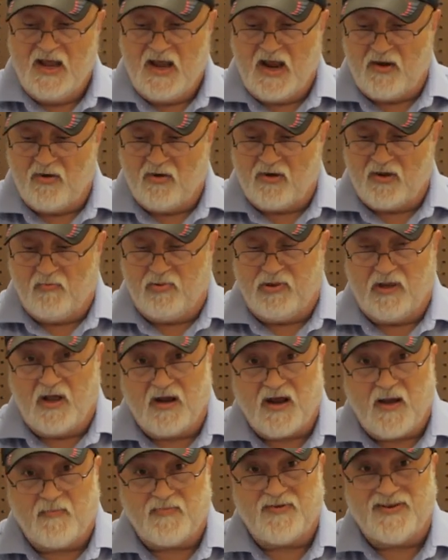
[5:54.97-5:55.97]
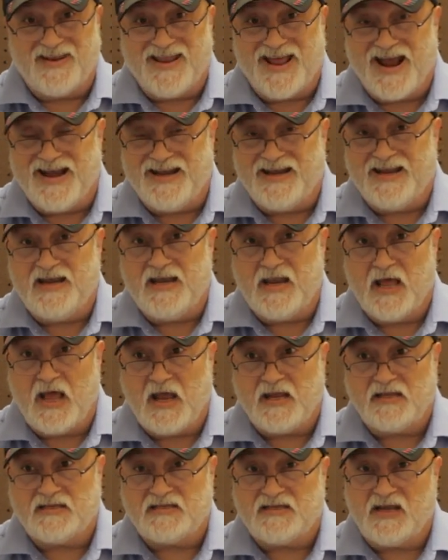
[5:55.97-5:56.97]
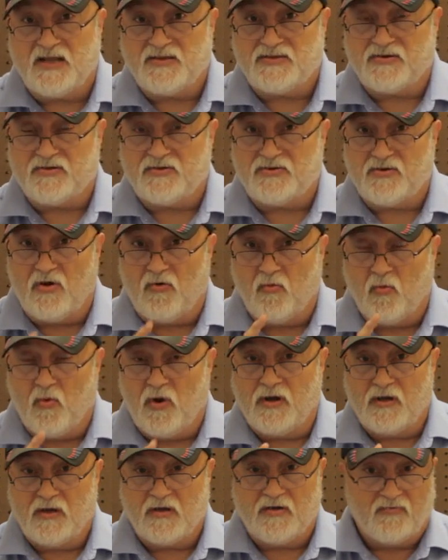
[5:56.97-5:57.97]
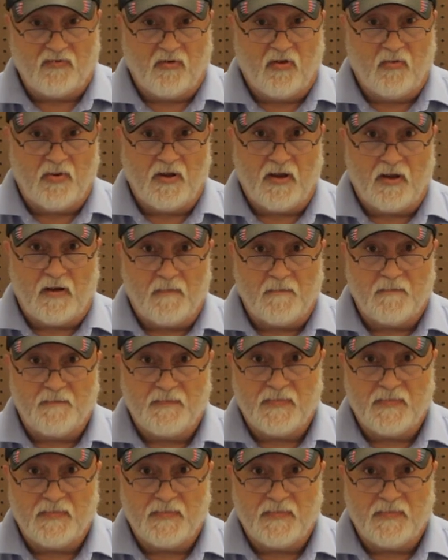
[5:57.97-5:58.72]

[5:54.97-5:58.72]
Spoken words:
and you can plug up to 99 sensors on one control panel,